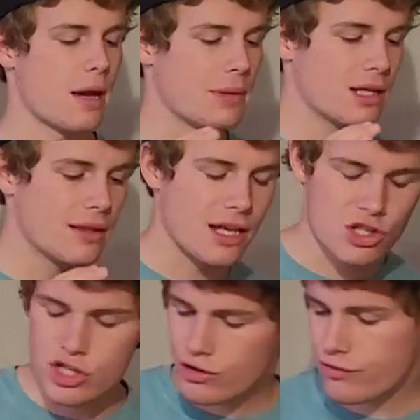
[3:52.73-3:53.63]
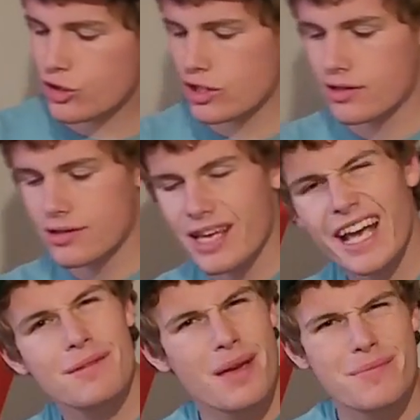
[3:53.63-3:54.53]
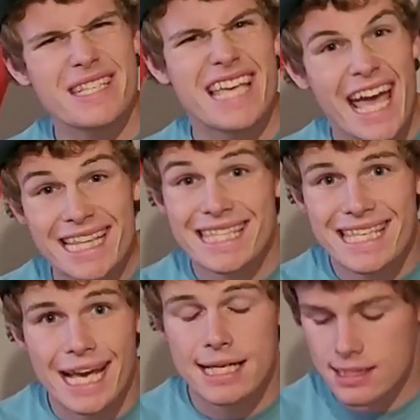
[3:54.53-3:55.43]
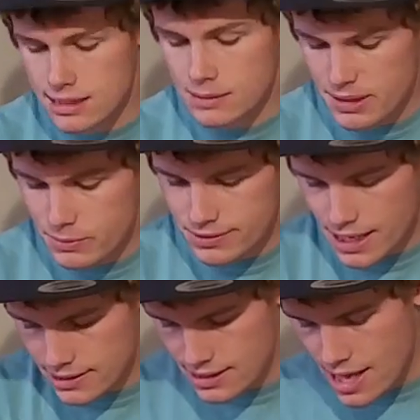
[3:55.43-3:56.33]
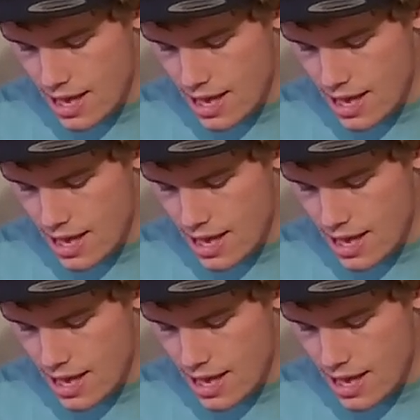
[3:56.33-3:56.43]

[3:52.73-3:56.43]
I'm gonna let that chill for just a second, maybe 10 seconds to be precise.